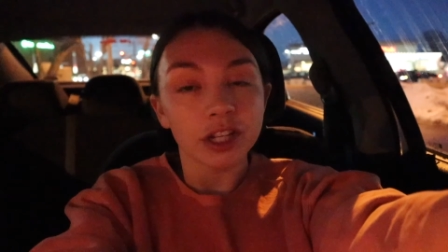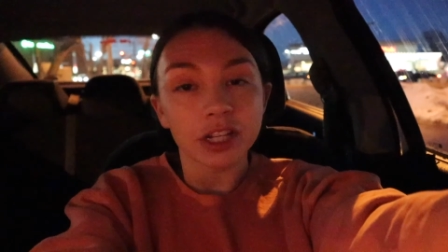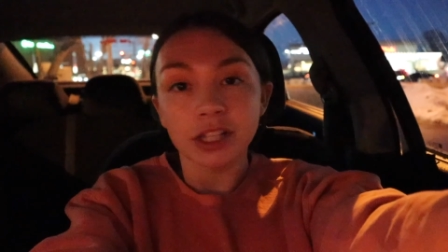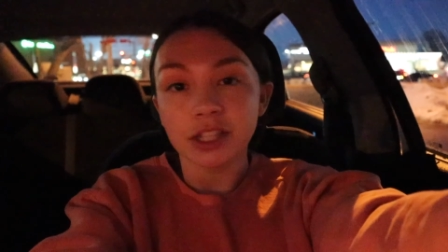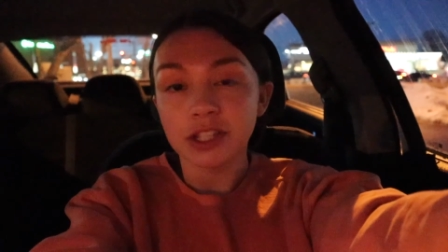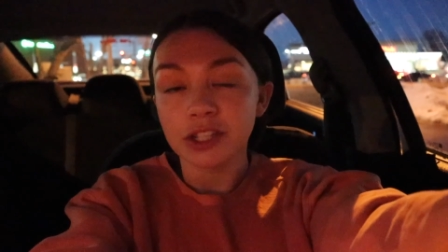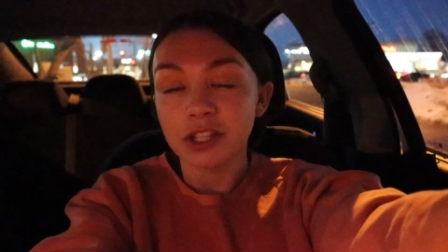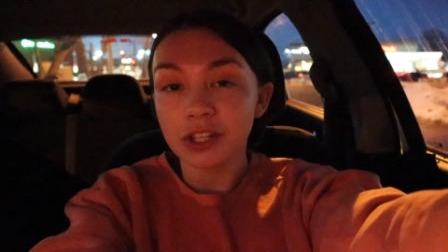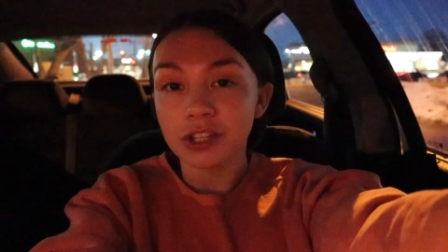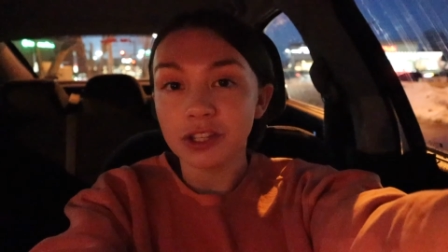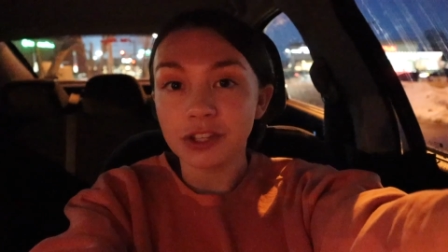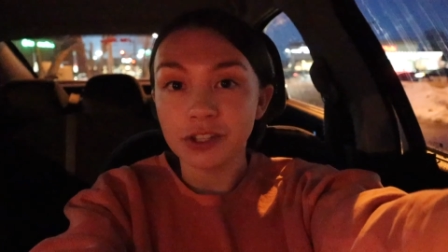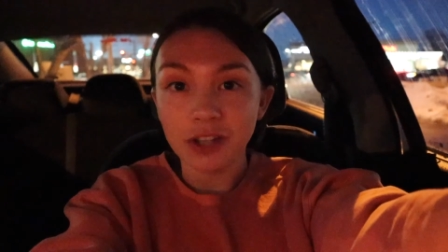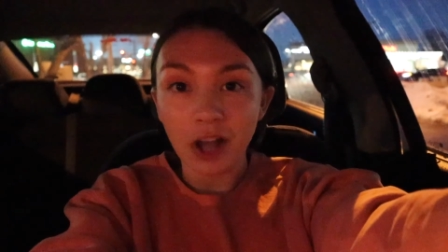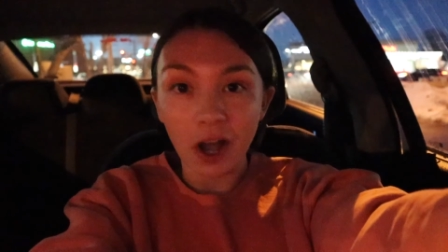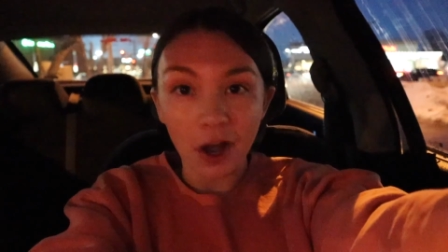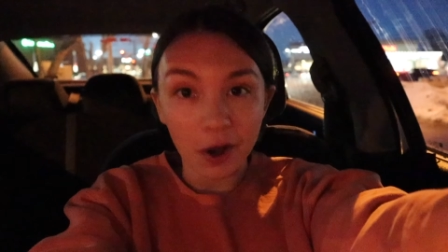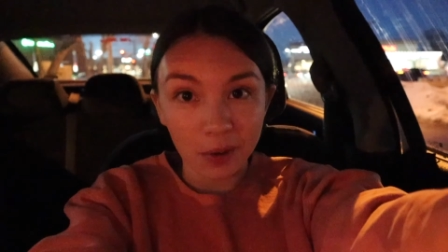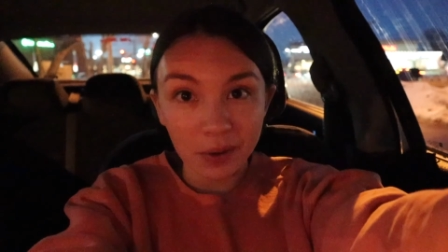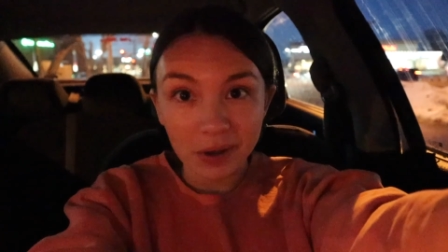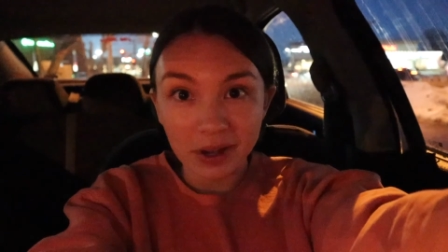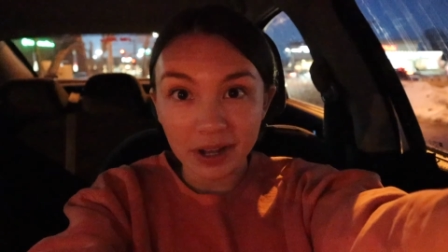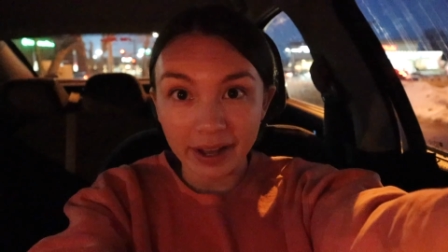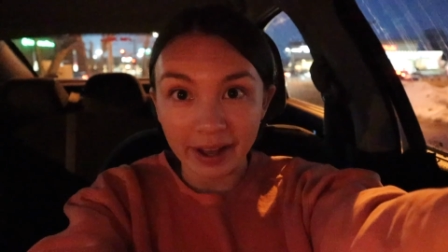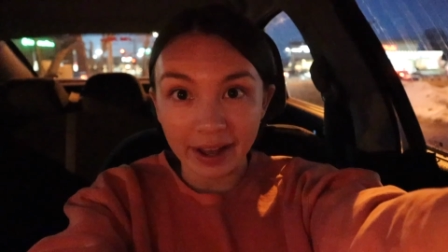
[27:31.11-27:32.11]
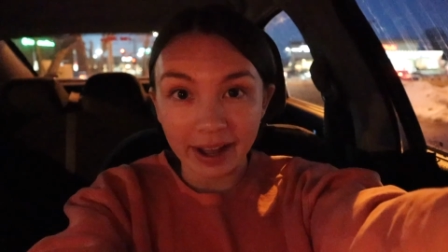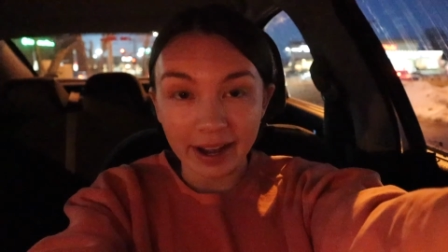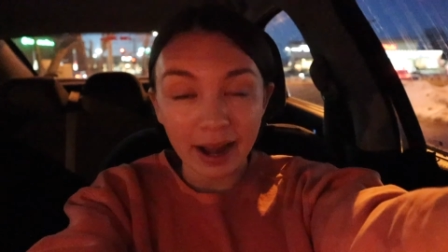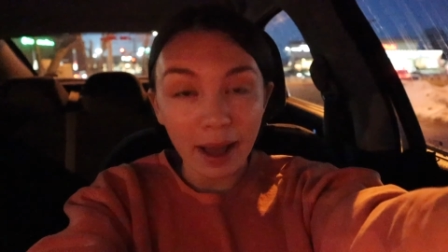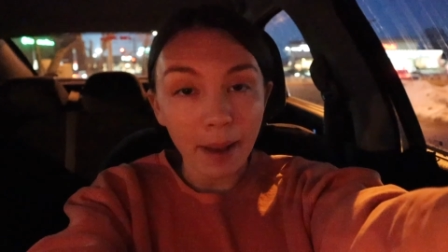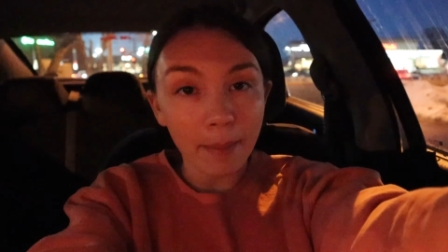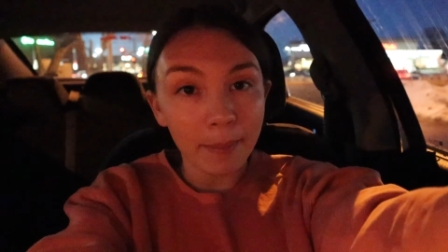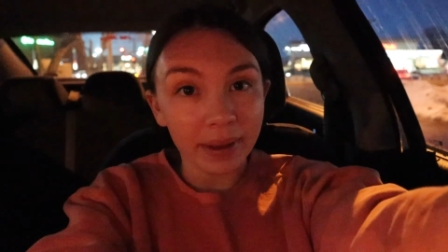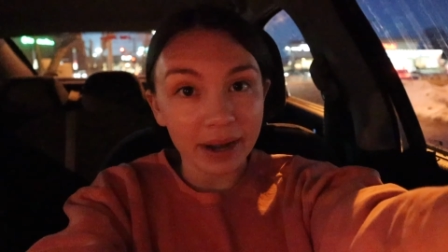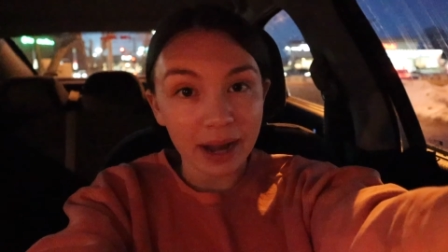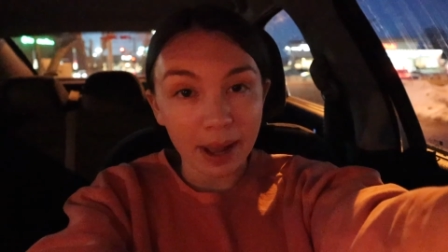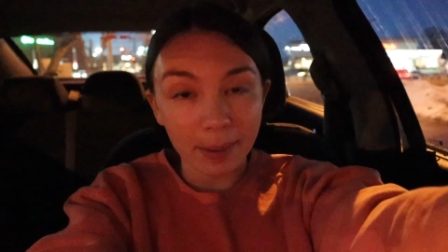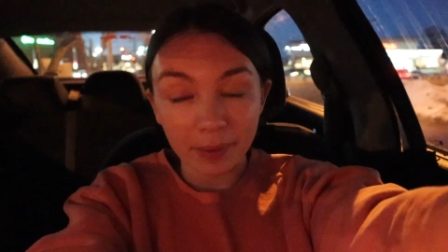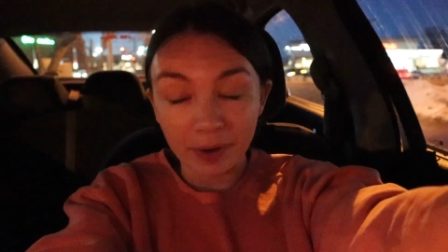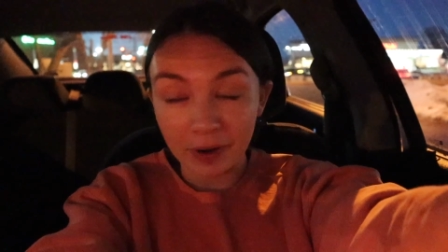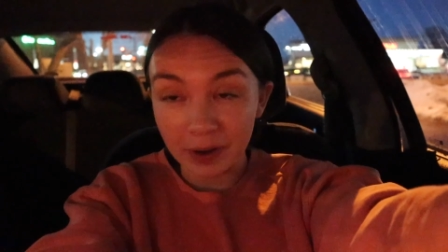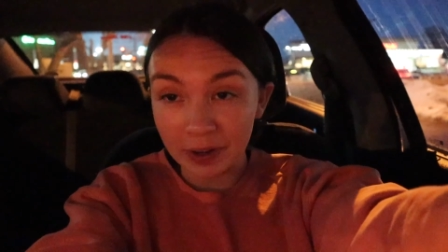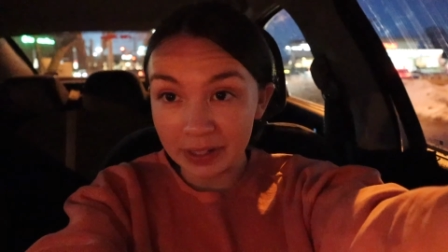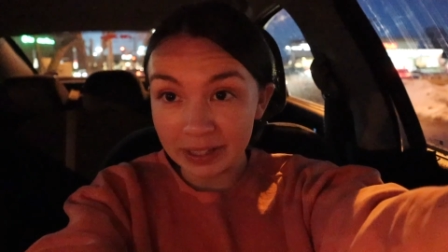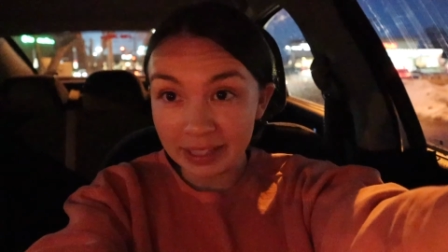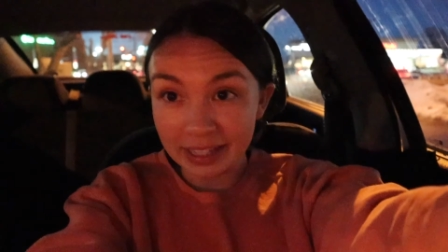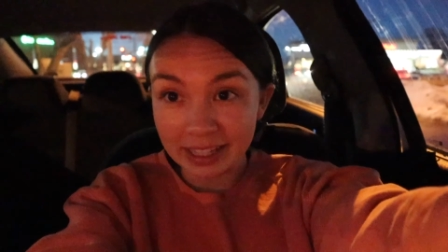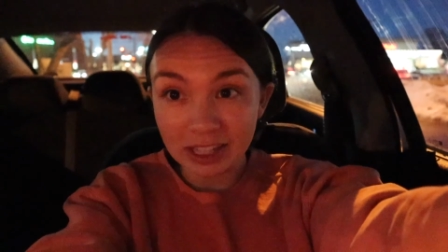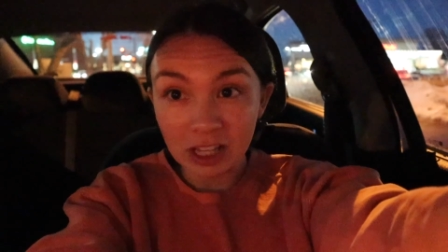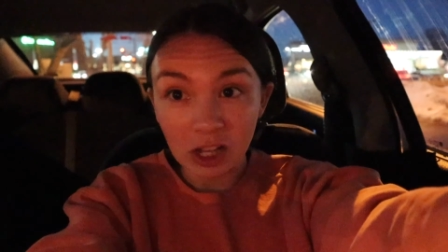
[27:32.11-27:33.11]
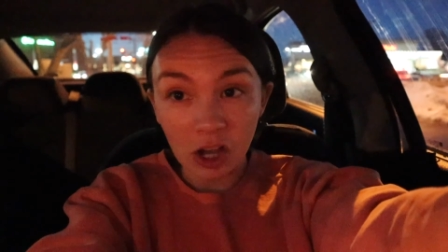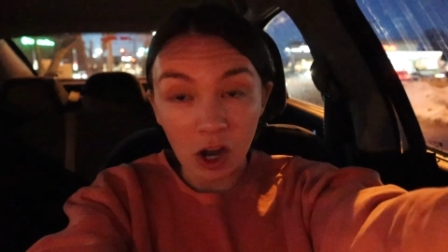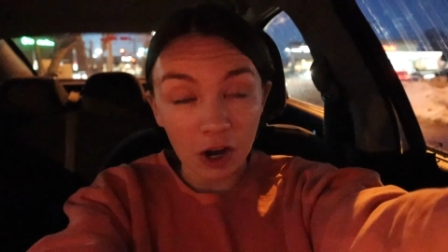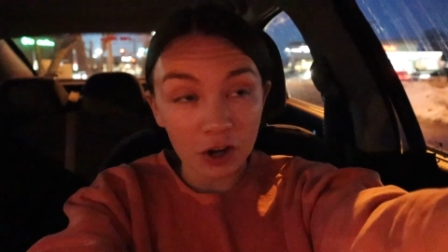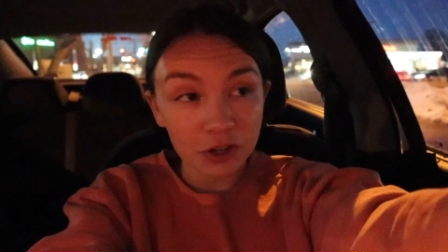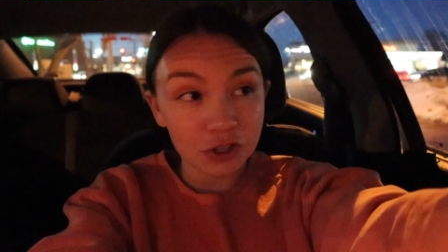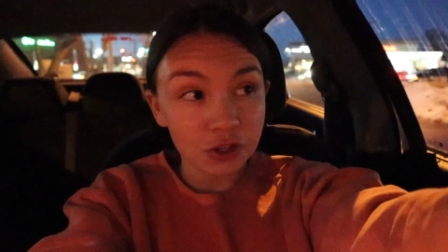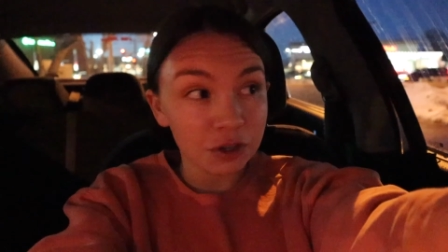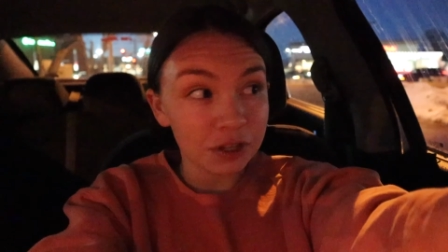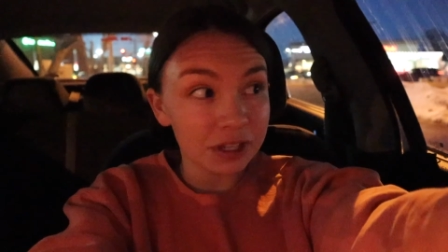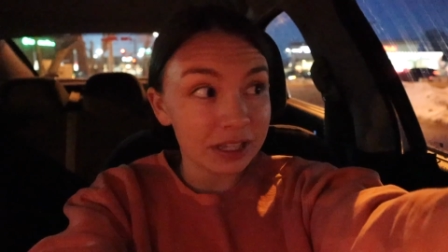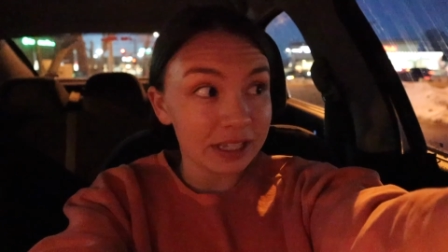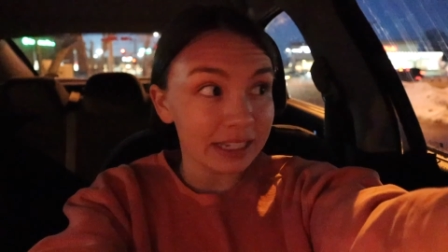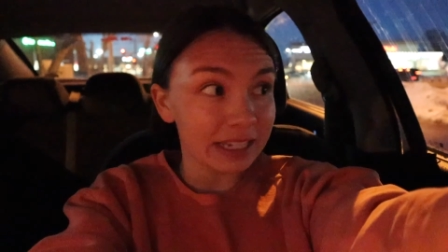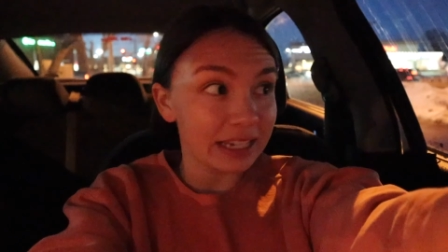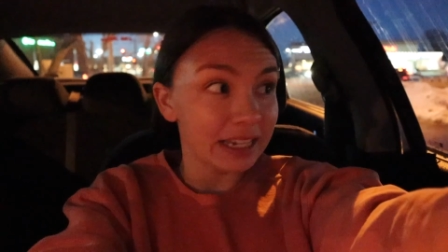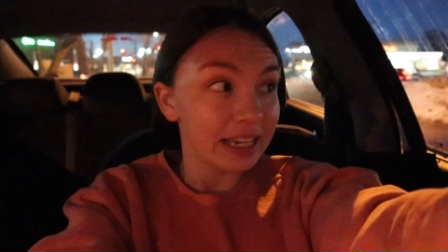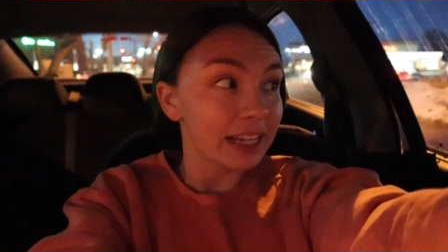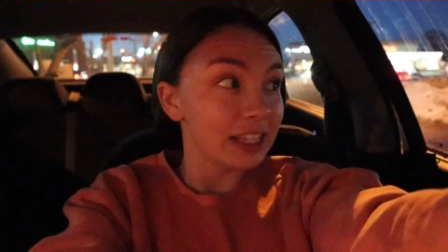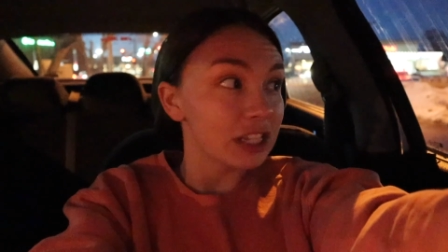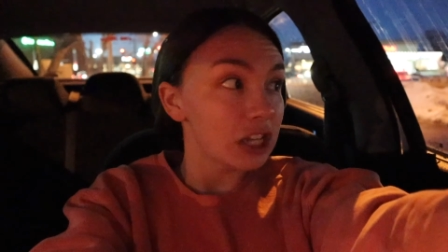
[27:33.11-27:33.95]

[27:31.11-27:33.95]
It's so good, but I'm currently in the car as you can see,